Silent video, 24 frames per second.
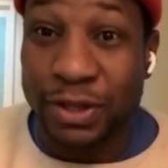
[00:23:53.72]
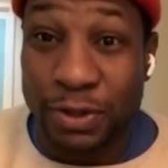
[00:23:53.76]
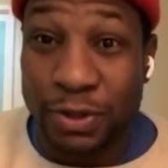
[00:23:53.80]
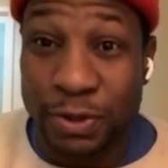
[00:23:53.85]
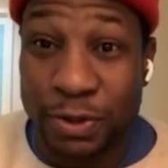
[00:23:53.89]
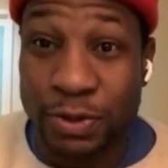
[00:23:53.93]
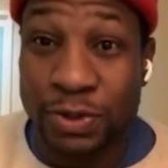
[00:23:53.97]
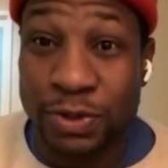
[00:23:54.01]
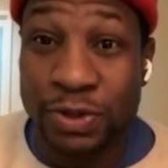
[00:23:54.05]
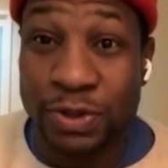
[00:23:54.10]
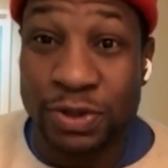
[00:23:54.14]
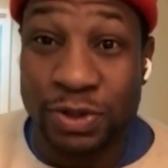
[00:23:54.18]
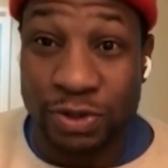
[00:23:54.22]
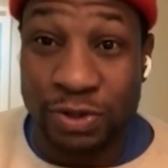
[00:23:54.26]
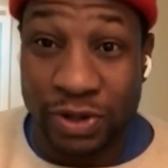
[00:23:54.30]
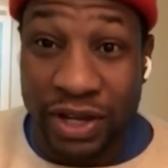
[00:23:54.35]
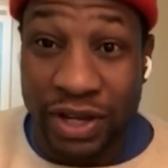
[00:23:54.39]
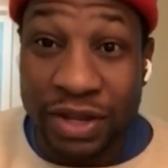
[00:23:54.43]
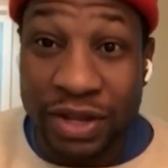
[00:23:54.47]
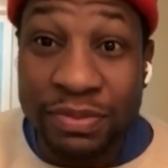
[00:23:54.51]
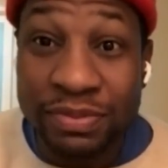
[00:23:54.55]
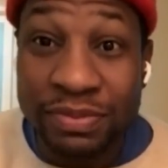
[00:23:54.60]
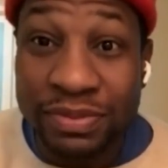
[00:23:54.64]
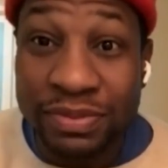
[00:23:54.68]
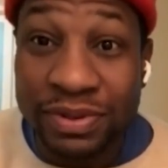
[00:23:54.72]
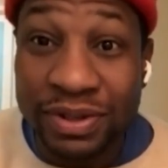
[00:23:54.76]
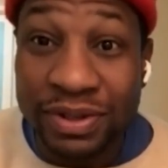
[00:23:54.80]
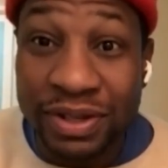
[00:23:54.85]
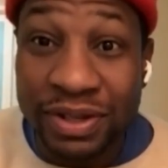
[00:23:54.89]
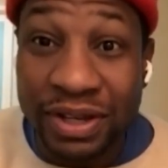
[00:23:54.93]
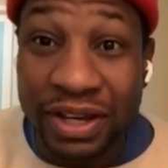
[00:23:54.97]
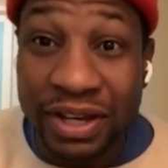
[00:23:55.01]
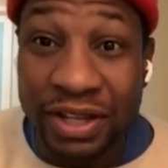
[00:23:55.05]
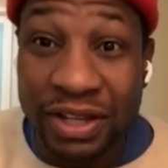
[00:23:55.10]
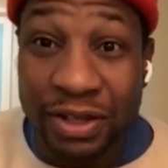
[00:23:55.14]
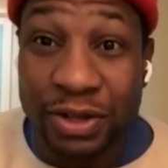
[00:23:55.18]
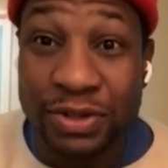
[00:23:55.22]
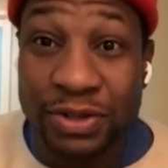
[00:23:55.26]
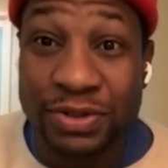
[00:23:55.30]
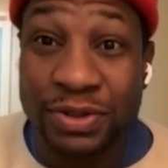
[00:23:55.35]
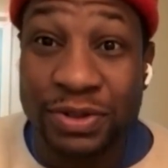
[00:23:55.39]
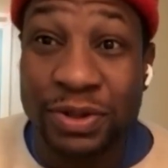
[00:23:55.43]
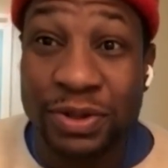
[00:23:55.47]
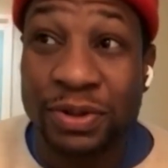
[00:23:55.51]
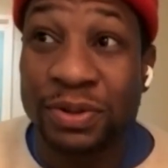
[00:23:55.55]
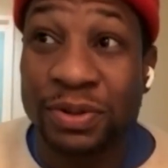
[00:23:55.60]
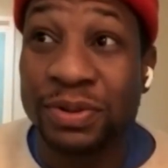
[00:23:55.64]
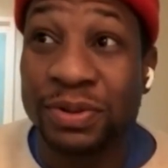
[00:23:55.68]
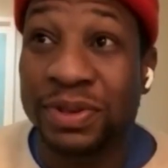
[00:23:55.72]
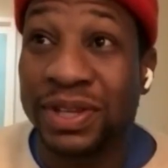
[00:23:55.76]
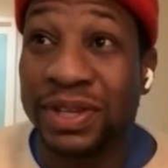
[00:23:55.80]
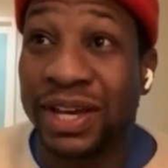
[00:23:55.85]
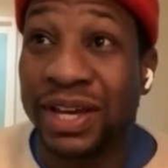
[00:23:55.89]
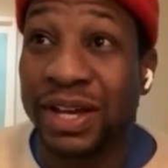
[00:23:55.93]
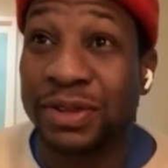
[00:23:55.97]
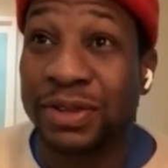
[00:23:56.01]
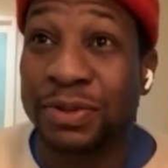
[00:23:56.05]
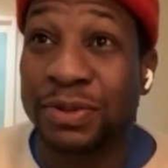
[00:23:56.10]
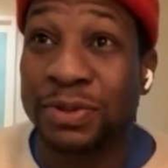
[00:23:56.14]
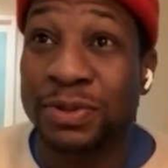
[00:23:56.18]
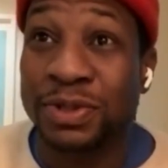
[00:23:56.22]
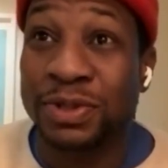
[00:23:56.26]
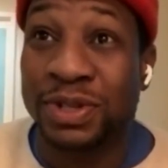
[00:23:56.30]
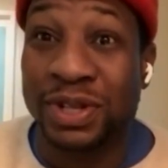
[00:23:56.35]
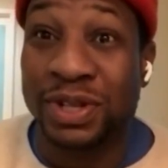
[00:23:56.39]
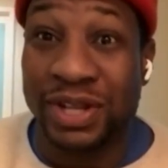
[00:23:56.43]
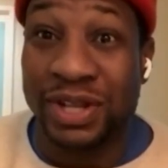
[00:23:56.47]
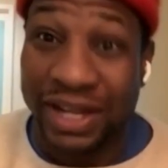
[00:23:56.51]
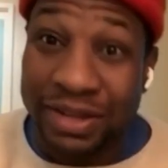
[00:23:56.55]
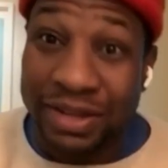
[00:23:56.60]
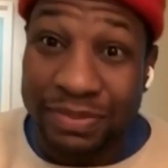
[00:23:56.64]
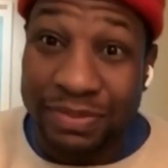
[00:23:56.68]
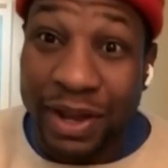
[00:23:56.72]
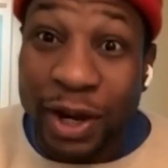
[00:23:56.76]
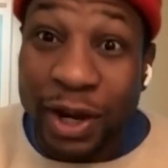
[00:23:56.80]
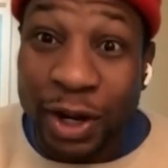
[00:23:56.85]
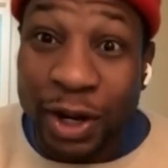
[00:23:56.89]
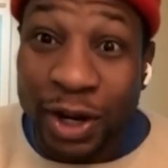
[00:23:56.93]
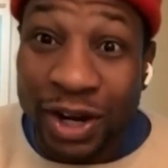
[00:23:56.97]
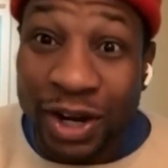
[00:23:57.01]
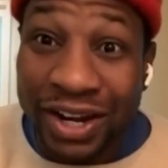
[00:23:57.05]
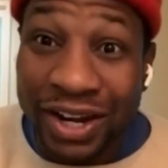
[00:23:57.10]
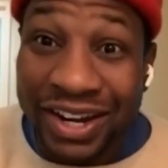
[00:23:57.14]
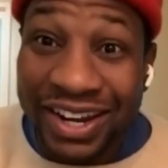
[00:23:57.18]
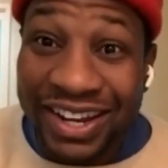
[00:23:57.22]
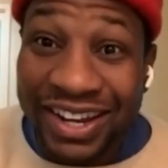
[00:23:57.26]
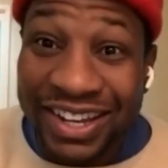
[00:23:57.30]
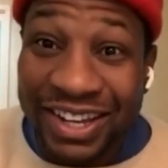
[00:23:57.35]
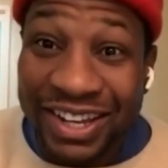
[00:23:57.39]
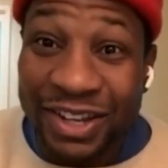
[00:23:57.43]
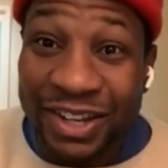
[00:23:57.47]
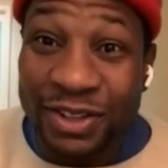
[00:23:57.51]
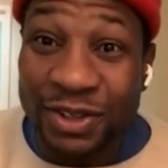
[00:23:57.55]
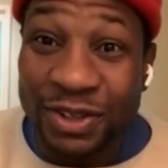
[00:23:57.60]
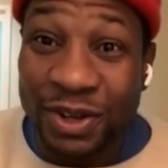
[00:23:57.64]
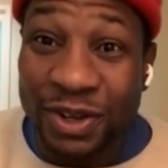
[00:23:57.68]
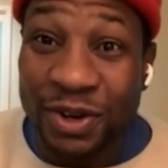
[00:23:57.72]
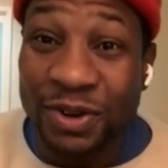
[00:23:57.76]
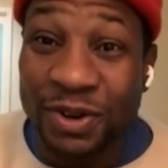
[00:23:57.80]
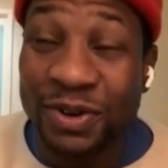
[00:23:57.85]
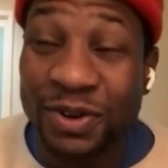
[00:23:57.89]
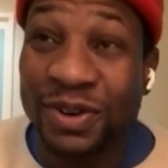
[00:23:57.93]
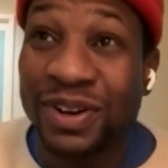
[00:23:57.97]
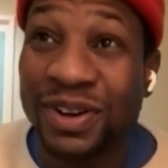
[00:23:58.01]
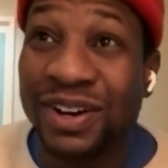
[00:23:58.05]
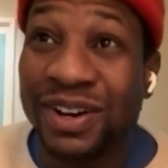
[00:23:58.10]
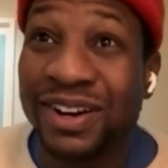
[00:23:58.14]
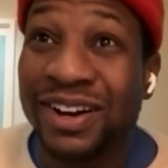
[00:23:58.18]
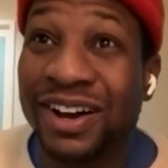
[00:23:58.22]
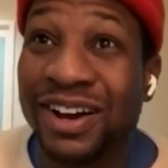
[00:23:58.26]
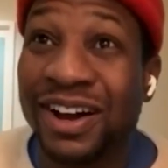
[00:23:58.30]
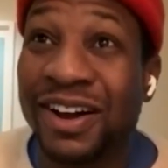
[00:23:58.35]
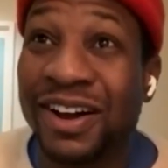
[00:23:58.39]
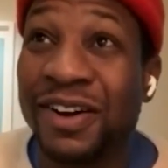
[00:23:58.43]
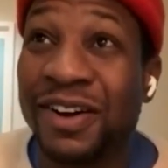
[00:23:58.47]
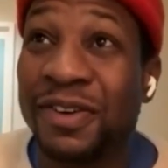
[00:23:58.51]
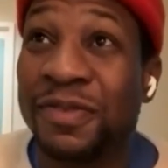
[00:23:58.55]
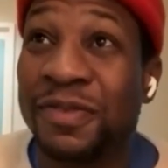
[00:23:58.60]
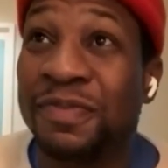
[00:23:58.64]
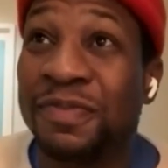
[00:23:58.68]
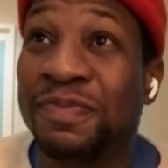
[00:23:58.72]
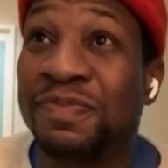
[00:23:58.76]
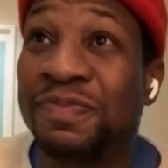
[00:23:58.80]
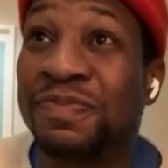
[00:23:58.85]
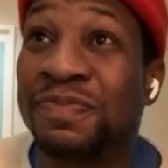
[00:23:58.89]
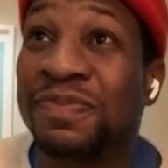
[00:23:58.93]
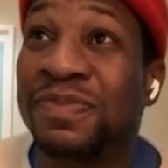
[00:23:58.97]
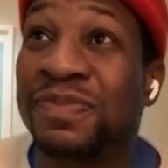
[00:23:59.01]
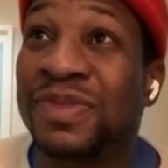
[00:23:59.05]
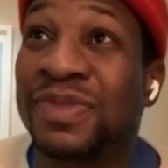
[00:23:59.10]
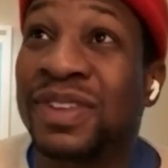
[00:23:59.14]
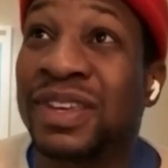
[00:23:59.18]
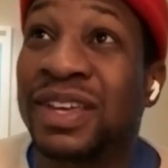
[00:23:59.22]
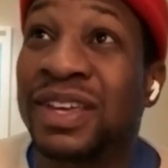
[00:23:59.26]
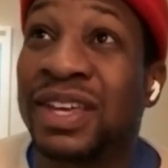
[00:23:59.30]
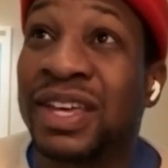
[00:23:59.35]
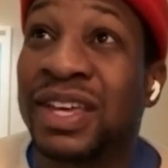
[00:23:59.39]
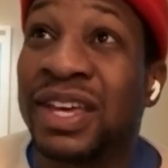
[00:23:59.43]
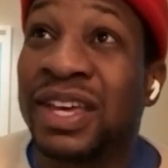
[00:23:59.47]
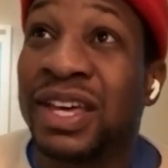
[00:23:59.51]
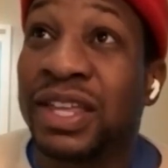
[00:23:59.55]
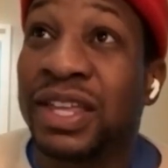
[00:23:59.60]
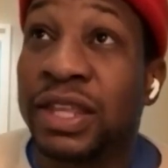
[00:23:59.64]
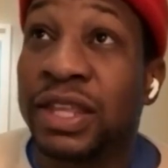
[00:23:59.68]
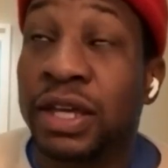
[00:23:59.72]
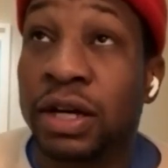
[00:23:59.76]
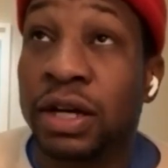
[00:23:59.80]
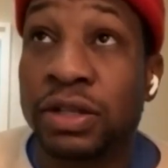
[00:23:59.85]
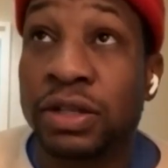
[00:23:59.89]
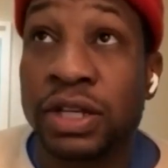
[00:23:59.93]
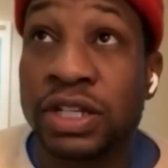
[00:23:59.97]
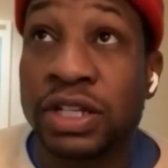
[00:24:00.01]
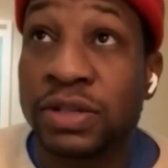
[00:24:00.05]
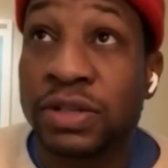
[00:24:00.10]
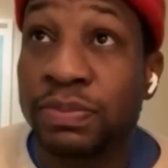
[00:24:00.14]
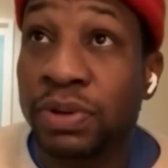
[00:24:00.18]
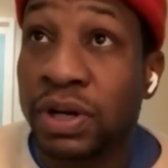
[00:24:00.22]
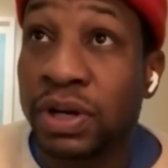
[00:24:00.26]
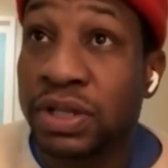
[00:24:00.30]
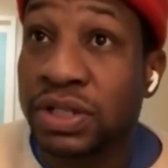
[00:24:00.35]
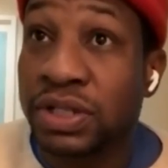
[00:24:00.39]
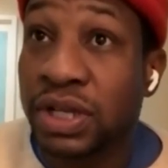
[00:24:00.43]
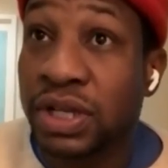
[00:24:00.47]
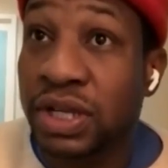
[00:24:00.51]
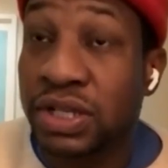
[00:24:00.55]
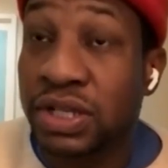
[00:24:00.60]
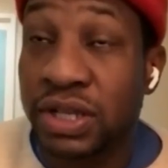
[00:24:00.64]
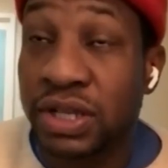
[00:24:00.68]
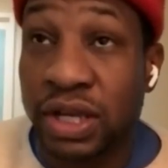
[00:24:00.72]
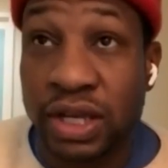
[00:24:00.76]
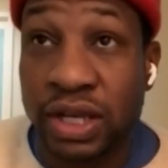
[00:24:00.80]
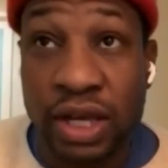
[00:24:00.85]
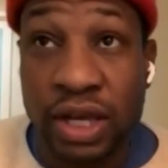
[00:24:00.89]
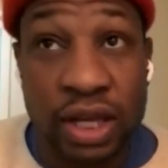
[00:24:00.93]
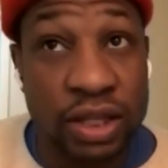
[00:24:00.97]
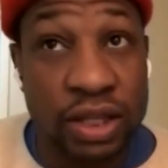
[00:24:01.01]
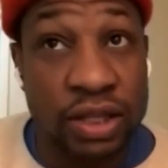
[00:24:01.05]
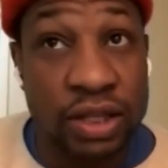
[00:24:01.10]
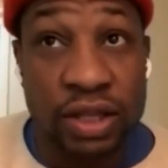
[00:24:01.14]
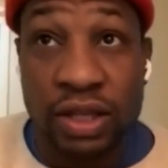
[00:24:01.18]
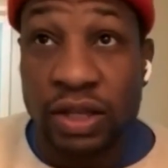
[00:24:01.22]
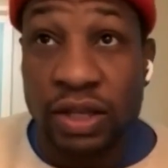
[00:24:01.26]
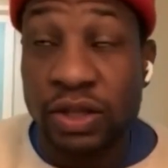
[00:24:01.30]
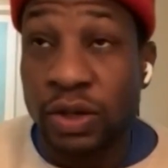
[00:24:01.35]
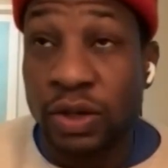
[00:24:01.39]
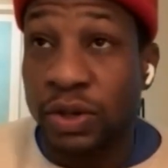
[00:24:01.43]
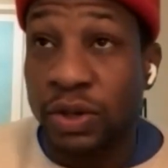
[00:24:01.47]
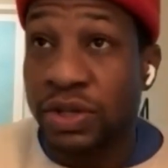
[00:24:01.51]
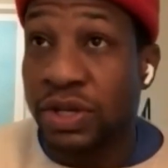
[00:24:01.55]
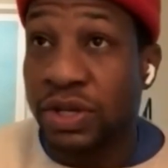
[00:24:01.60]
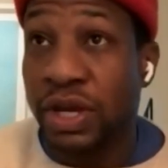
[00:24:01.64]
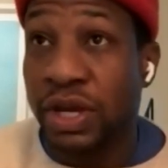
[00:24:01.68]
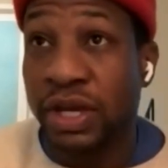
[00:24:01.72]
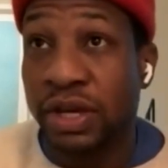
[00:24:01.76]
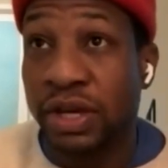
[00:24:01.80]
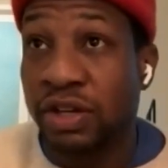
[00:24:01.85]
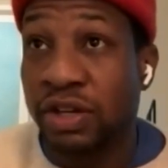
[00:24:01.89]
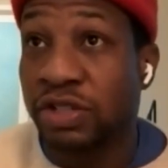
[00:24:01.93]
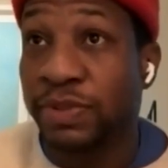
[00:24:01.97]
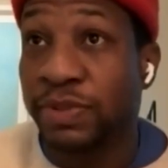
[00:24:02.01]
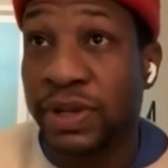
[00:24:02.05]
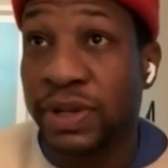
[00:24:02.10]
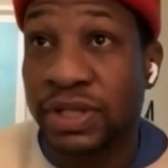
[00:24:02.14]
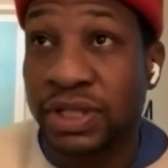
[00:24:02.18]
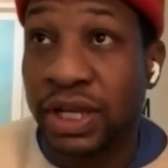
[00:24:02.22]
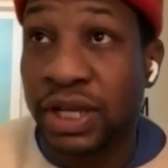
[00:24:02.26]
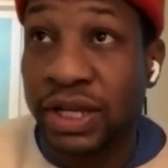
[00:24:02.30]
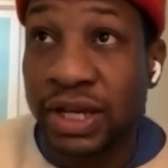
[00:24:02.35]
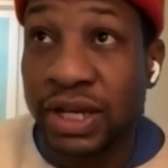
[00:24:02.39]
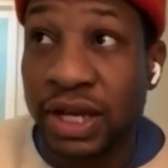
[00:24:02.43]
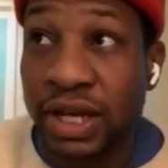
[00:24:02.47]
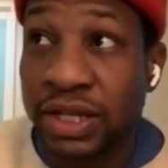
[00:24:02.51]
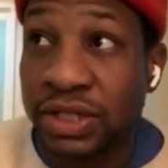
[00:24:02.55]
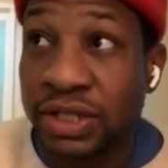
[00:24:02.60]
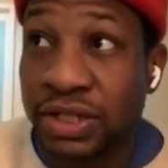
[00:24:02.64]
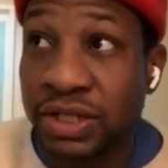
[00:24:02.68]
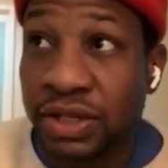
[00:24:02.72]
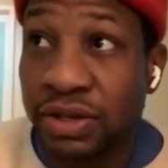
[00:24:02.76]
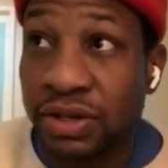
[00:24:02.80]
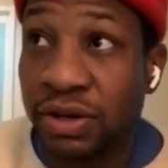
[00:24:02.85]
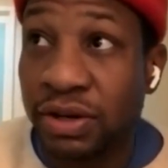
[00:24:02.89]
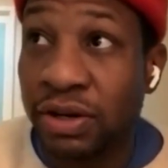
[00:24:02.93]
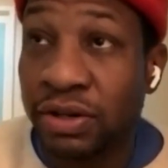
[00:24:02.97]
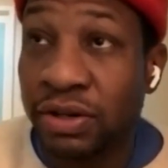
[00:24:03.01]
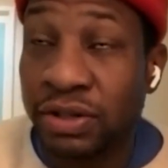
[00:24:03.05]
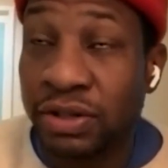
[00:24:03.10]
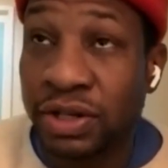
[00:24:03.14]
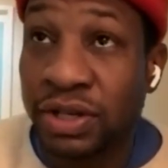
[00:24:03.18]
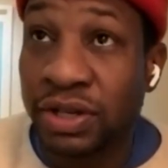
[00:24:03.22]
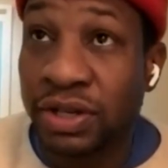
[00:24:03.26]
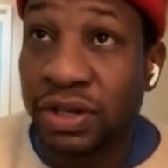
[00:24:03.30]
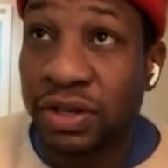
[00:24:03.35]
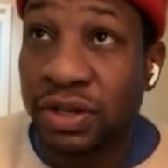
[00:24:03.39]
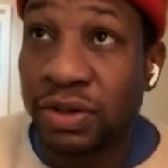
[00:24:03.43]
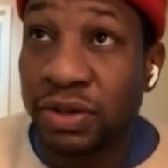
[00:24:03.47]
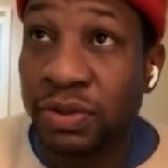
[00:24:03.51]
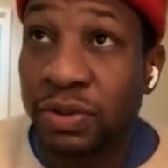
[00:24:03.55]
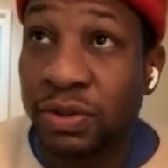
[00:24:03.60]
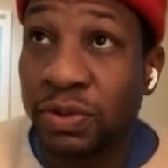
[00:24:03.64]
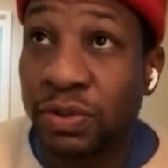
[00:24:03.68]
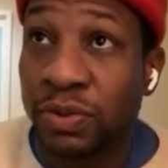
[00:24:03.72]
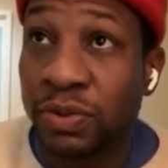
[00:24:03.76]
actor's dream and also the actor's nightmare, you know? Um, the audition process, again, you know, it, it goes back to that constant gardening, you